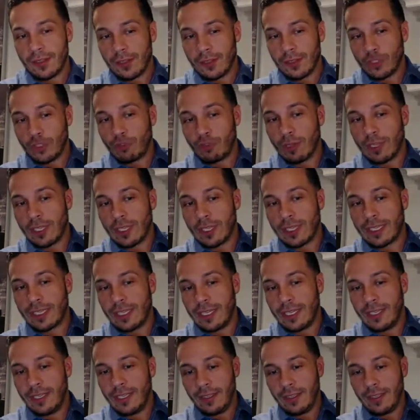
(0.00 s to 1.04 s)

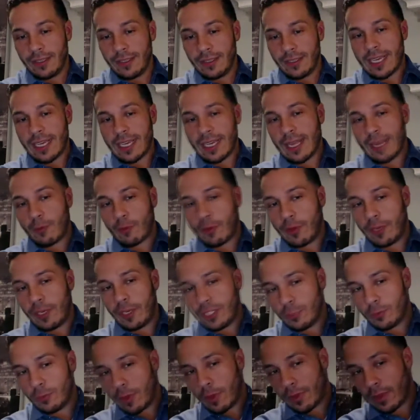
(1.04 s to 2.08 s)
Trillikini in
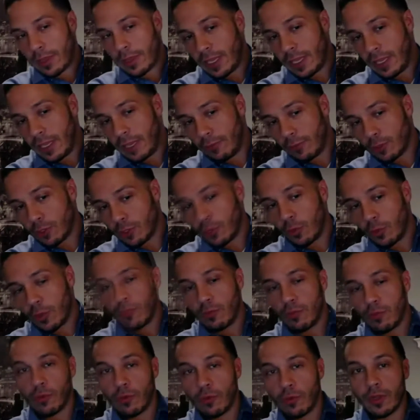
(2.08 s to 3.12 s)
collaboration with Evil Twin
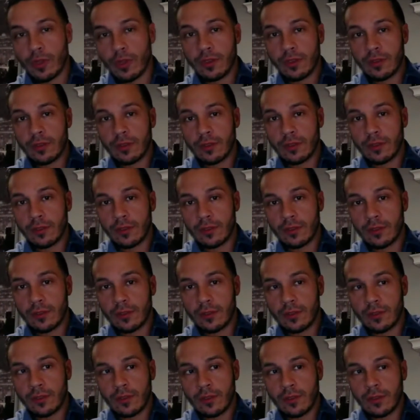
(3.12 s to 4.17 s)
Brewing.
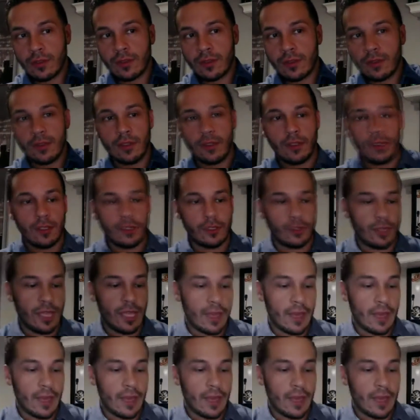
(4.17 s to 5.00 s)
So yeah,